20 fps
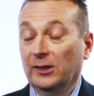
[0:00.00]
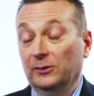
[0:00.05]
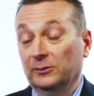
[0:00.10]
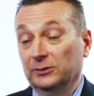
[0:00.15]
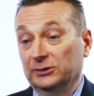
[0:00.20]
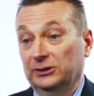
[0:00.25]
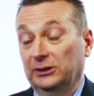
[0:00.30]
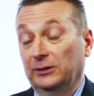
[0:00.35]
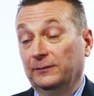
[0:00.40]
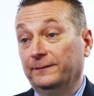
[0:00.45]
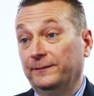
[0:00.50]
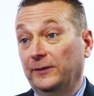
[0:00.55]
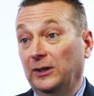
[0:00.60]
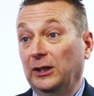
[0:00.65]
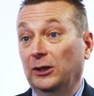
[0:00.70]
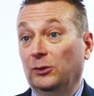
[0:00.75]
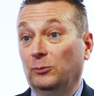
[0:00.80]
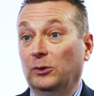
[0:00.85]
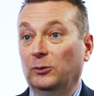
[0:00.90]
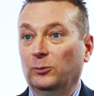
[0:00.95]
Well, so
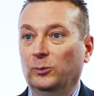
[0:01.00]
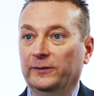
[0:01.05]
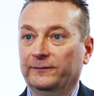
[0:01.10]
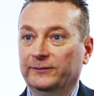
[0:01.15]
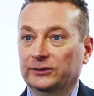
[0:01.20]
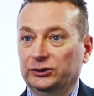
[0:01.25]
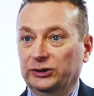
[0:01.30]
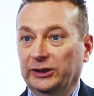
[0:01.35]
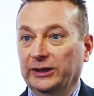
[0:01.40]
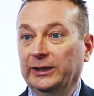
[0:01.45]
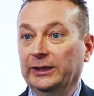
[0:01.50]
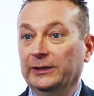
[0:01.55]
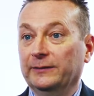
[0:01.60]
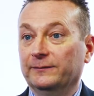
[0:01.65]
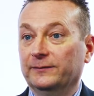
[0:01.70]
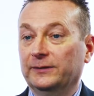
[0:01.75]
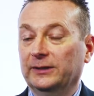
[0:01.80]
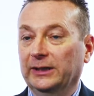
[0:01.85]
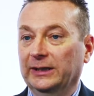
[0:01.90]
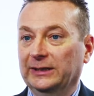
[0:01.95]
far what we've
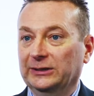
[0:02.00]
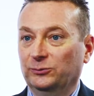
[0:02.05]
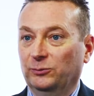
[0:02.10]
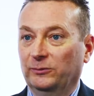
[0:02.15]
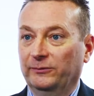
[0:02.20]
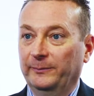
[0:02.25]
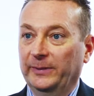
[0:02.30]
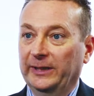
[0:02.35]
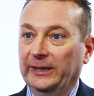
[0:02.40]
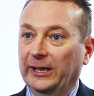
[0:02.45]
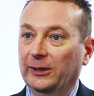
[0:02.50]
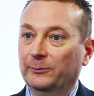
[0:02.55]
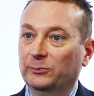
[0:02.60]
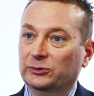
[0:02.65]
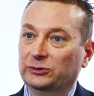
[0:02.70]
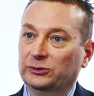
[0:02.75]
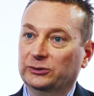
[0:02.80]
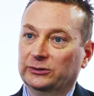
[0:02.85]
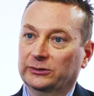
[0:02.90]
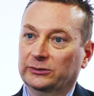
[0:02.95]
achieved is we've been able
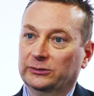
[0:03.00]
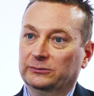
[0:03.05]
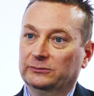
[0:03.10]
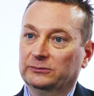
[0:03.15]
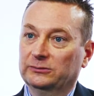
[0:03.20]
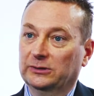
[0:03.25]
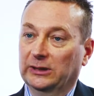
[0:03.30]
to